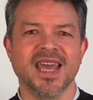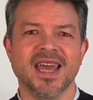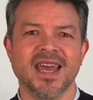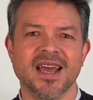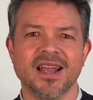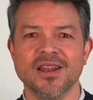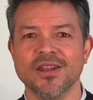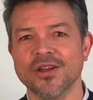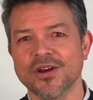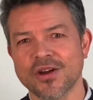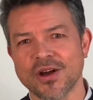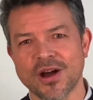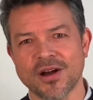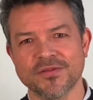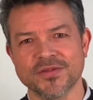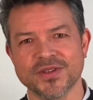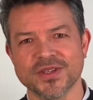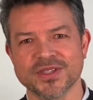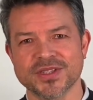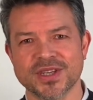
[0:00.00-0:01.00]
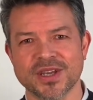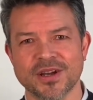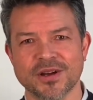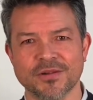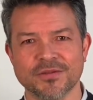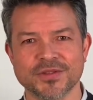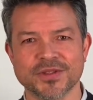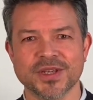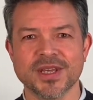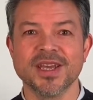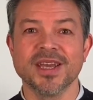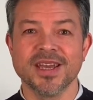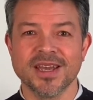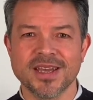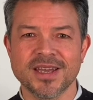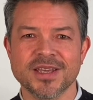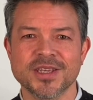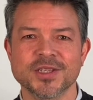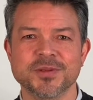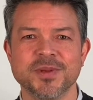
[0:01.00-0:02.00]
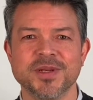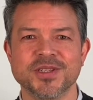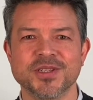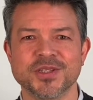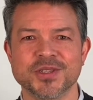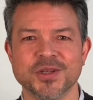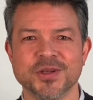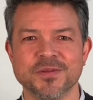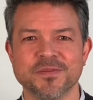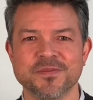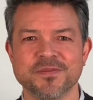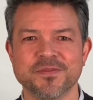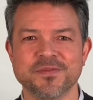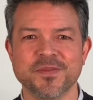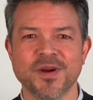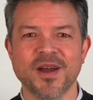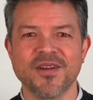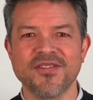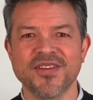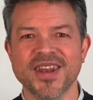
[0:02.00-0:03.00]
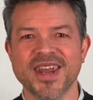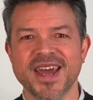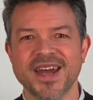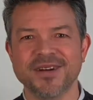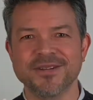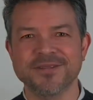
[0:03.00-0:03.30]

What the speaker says: look after yourselves. Speak to you soon. Bye for now.